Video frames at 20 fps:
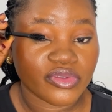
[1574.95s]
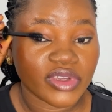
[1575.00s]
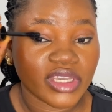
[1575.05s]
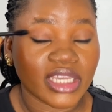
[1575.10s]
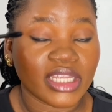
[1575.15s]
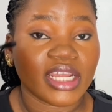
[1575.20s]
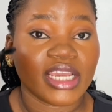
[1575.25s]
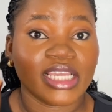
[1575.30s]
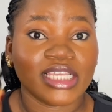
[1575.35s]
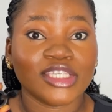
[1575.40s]

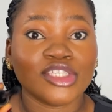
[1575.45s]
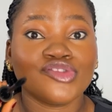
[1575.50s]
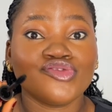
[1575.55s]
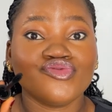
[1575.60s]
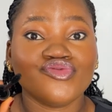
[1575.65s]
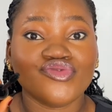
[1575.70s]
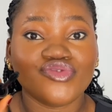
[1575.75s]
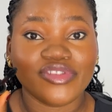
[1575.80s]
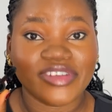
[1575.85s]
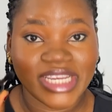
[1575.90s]
It is
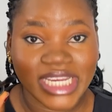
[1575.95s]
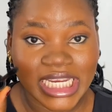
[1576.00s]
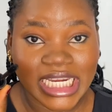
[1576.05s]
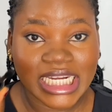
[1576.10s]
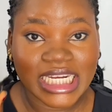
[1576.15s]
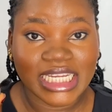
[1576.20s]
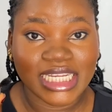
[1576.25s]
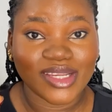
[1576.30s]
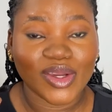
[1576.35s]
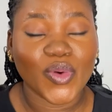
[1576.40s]

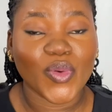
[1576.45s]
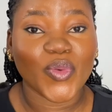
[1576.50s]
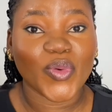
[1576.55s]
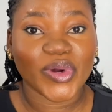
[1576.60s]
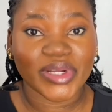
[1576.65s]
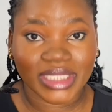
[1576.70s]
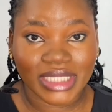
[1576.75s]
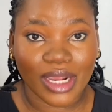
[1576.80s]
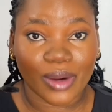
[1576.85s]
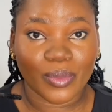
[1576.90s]
really
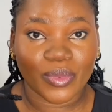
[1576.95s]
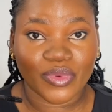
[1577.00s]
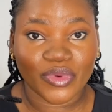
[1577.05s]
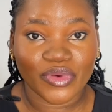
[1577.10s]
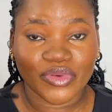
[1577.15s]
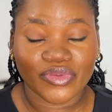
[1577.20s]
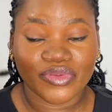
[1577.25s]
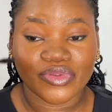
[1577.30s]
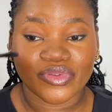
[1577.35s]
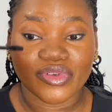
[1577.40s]

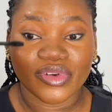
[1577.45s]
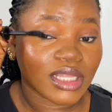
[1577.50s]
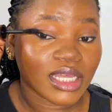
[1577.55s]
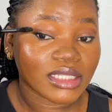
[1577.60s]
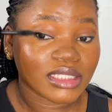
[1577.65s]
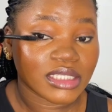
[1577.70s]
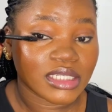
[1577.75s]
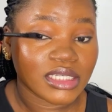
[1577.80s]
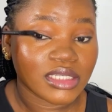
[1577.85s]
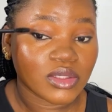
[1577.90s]
waterproof.
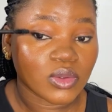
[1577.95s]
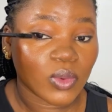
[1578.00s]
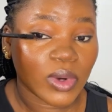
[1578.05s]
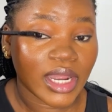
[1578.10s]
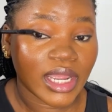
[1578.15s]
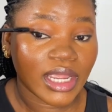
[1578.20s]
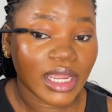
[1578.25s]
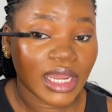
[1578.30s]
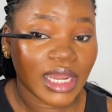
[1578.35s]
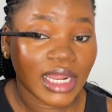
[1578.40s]
That is
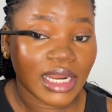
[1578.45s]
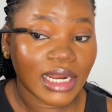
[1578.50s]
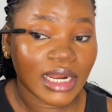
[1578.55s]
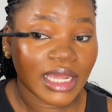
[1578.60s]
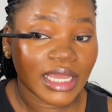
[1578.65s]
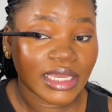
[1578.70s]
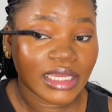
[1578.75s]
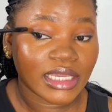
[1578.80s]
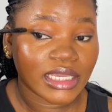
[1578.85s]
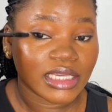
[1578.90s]
why I
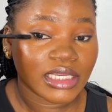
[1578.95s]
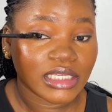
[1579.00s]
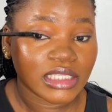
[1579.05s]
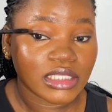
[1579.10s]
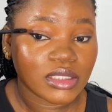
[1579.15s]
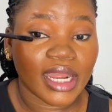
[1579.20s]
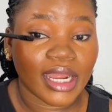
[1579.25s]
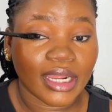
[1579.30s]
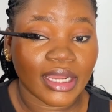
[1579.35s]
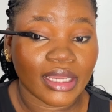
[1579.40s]
like
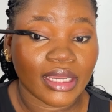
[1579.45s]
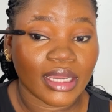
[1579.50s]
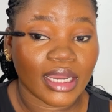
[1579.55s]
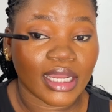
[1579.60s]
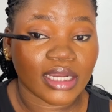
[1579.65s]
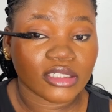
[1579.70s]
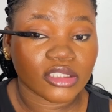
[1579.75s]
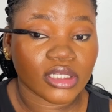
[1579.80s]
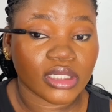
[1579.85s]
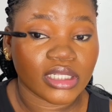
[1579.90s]
it. I
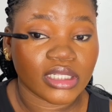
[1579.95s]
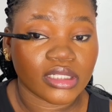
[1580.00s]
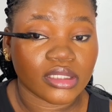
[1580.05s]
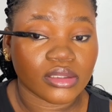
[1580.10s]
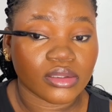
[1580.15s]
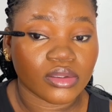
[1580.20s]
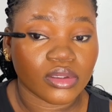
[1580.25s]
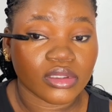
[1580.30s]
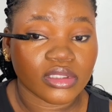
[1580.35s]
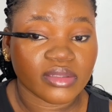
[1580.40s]
actually
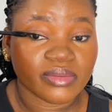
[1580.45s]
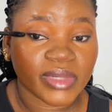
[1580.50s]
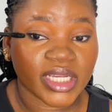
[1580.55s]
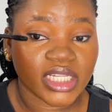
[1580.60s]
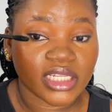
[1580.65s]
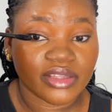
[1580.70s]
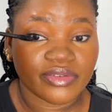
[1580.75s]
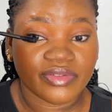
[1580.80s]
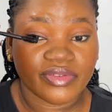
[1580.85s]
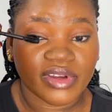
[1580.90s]
do not
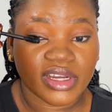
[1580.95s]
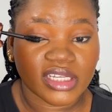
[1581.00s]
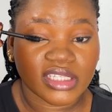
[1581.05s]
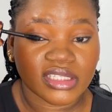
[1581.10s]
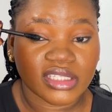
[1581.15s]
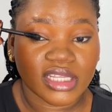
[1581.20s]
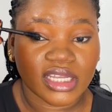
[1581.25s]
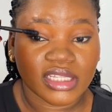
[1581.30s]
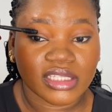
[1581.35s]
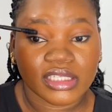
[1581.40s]
mind the fact
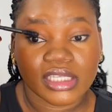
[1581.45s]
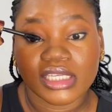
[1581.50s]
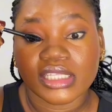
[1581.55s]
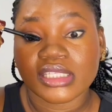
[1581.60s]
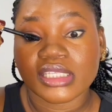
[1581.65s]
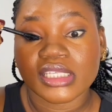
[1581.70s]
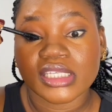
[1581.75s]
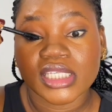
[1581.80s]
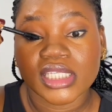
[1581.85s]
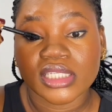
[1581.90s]
that
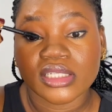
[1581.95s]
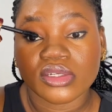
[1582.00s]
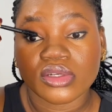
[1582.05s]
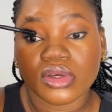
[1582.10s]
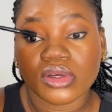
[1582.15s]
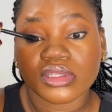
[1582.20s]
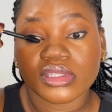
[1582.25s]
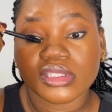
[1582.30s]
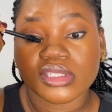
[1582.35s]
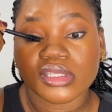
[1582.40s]
it is
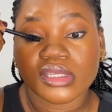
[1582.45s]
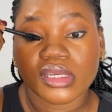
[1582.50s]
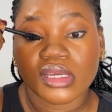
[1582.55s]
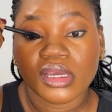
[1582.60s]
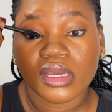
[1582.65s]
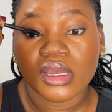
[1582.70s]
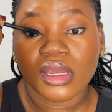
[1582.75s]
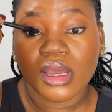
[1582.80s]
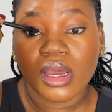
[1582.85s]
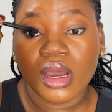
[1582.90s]
not
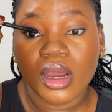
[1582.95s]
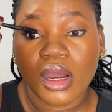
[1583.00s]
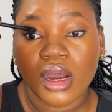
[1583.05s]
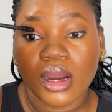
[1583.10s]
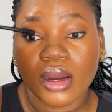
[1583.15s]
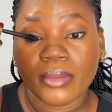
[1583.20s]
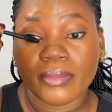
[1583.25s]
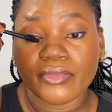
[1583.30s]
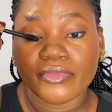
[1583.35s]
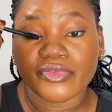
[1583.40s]

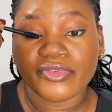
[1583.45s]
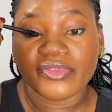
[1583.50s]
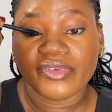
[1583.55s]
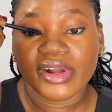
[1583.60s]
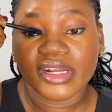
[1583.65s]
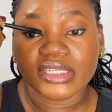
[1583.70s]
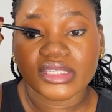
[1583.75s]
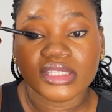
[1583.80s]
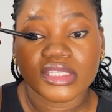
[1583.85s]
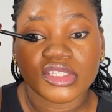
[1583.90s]

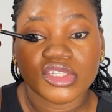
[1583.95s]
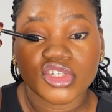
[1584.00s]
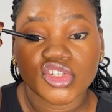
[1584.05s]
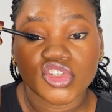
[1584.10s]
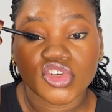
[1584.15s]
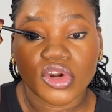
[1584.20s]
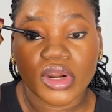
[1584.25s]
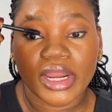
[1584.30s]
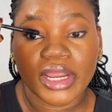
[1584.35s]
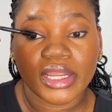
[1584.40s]
fast
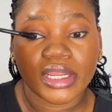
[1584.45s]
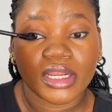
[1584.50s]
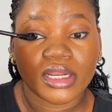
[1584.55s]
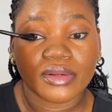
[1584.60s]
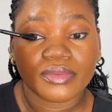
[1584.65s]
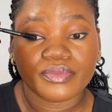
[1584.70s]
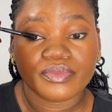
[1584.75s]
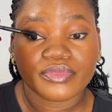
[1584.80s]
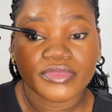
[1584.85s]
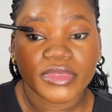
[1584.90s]

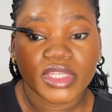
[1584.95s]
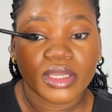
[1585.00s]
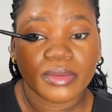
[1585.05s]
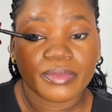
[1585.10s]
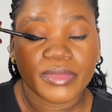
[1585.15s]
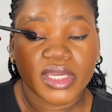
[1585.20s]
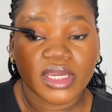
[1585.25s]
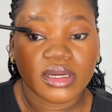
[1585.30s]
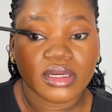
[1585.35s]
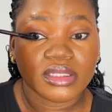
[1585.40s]
drying,
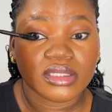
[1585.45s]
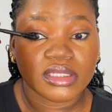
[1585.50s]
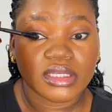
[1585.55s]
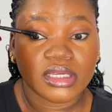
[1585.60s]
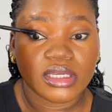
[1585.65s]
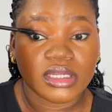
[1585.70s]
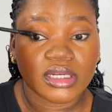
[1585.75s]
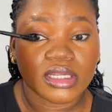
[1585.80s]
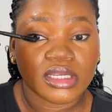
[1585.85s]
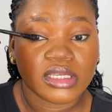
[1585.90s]
because
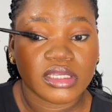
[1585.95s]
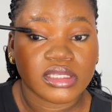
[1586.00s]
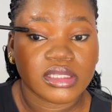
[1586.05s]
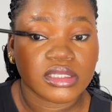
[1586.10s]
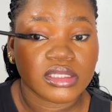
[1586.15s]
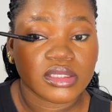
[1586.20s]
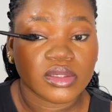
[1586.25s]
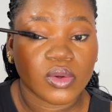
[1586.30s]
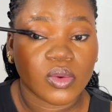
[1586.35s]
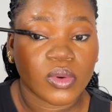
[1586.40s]
it
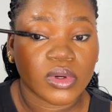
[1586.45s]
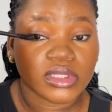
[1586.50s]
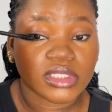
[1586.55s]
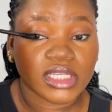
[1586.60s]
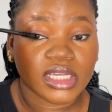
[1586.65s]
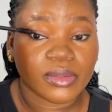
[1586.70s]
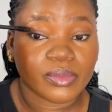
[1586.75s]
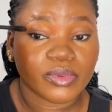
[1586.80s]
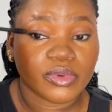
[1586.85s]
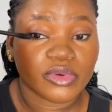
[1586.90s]
is
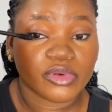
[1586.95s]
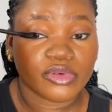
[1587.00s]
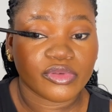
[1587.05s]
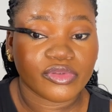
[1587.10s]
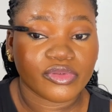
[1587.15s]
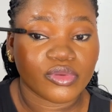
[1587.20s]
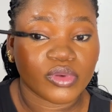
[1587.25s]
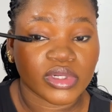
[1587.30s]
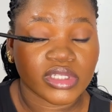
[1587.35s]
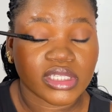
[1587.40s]
waterproof.
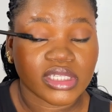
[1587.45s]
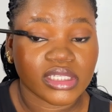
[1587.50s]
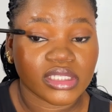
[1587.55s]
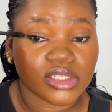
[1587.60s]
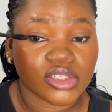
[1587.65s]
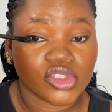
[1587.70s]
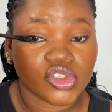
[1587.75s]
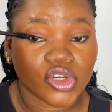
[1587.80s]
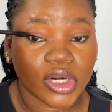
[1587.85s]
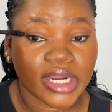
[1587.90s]
Once it
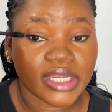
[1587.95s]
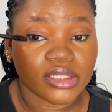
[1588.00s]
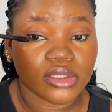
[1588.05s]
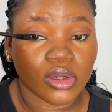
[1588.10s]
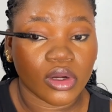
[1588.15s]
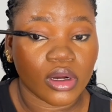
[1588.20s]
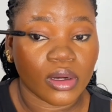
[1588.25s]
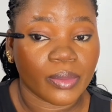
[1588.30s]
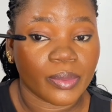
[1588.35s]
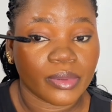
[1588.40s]
dries
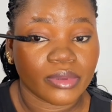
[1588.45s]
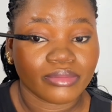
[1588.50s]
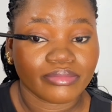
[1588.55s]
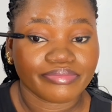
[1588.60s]
up,